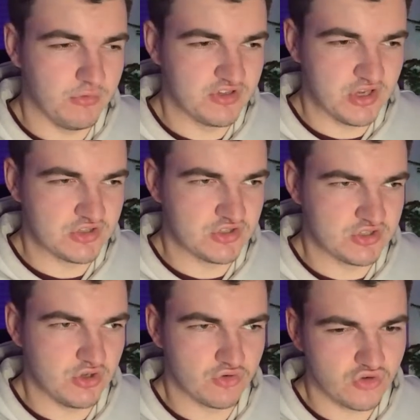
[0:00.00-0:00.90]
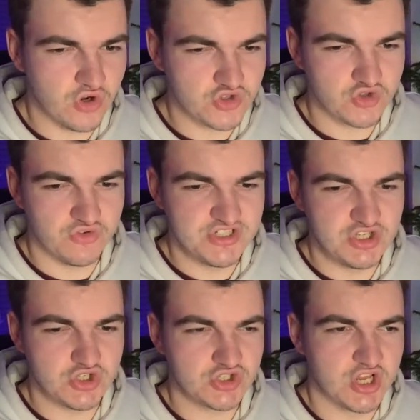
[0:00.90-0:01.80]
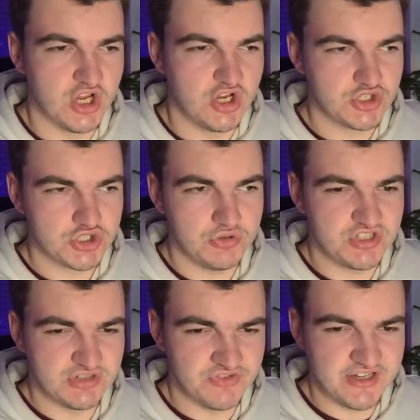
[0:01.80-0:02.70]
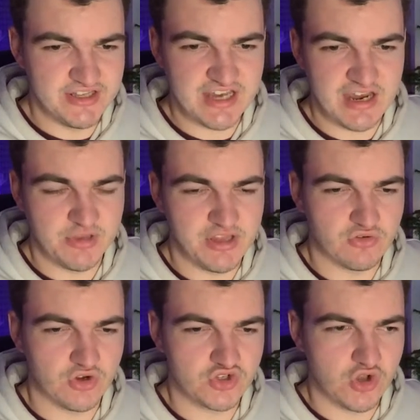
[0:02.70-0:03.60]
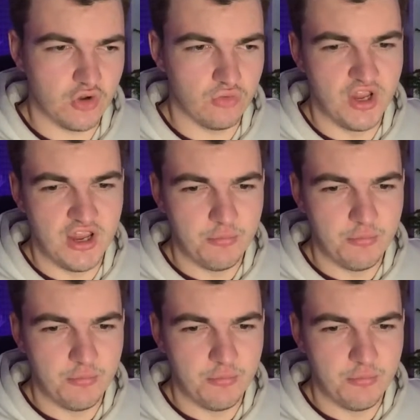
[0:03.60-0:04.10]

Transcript: as a sort of cross, or is he just shooting really tamely across goal?